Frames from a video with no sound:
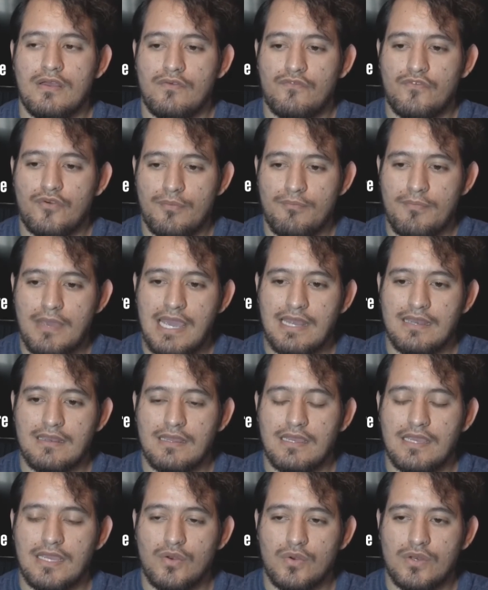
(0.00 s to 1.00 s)
for
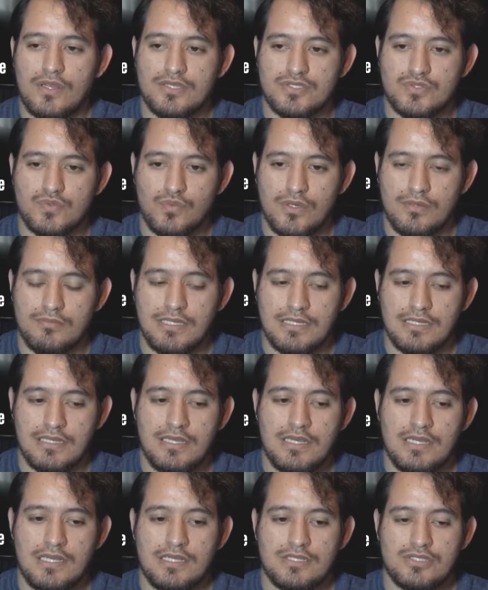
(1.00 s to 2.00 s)
man and his woman
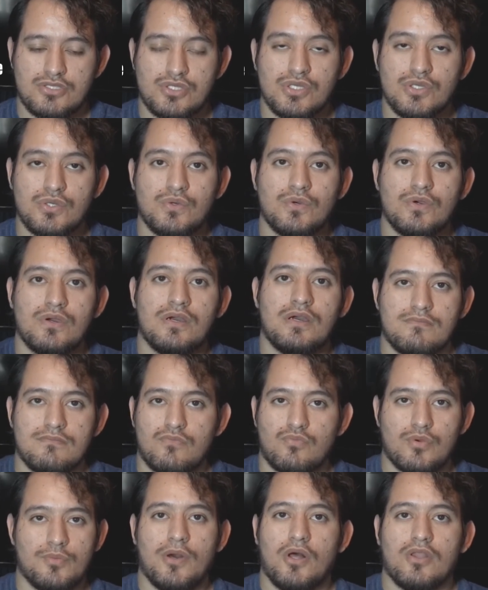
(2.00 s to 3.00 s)
to
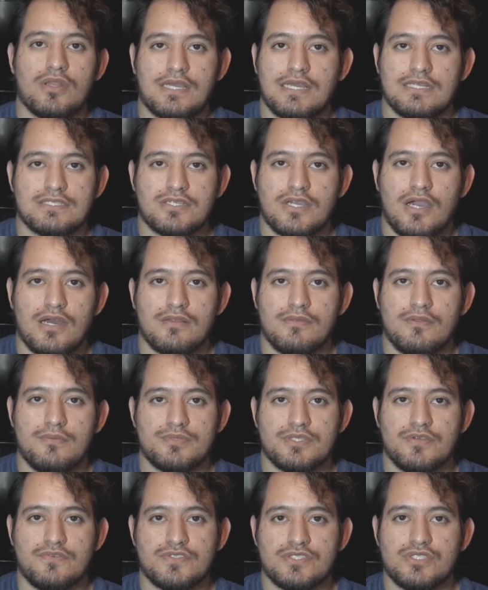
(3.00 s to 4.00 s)
rebel against God
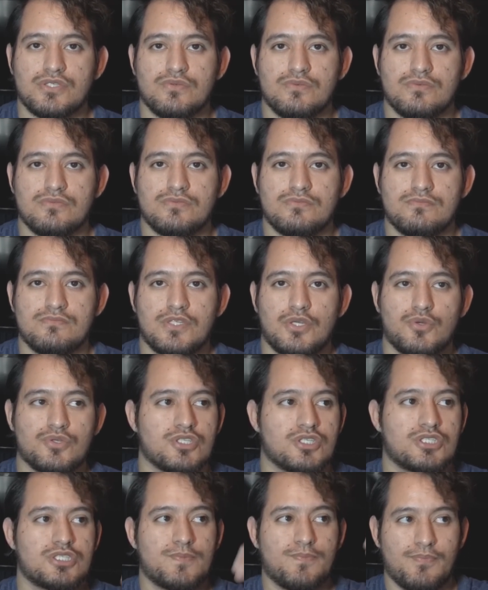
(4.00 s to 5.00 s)
themselves too. There
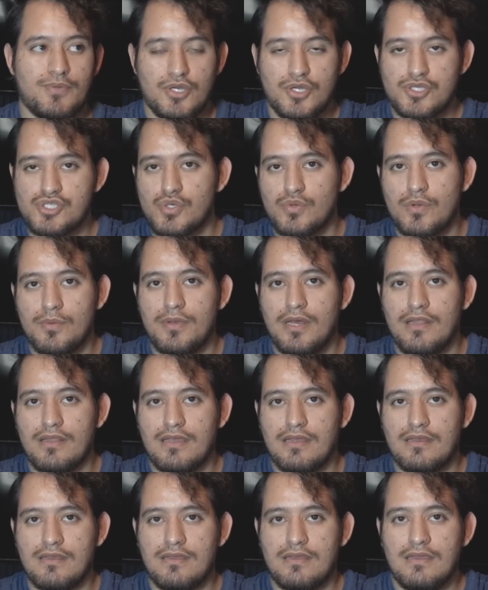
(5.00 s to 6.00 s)
was a spiritual
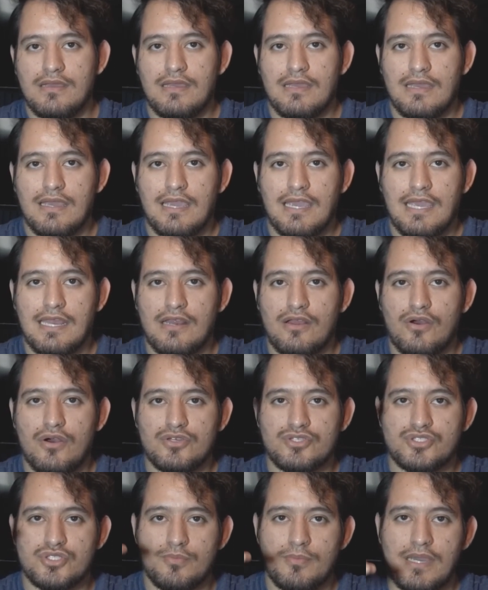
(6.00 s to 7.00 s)
rebellion, and it
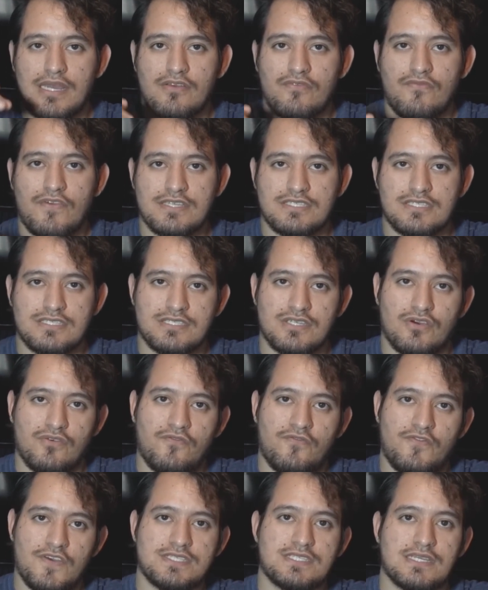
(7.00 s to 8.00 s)
also manifests
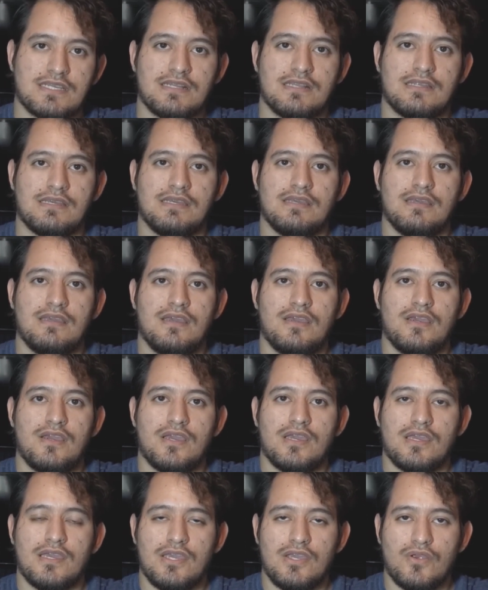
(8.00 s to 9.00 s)
itself physically
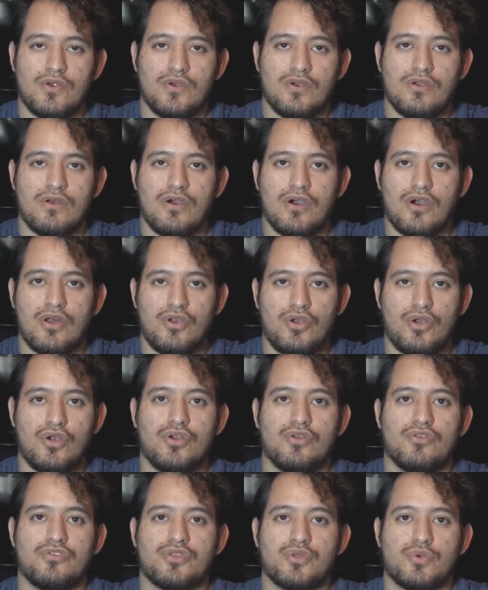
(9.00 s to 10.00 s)
here on
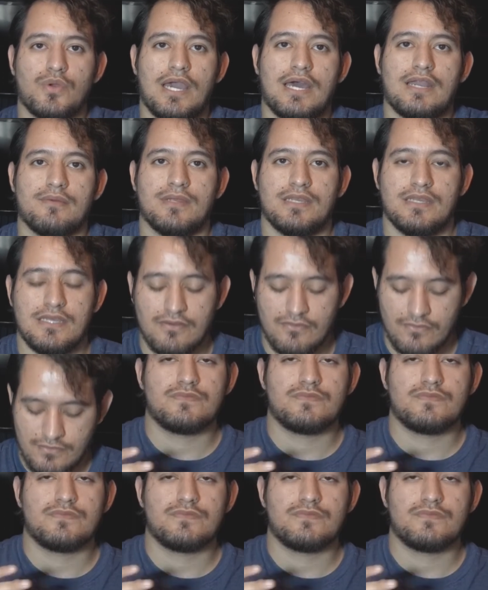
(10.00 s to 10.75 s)
earth through Adam and Eve.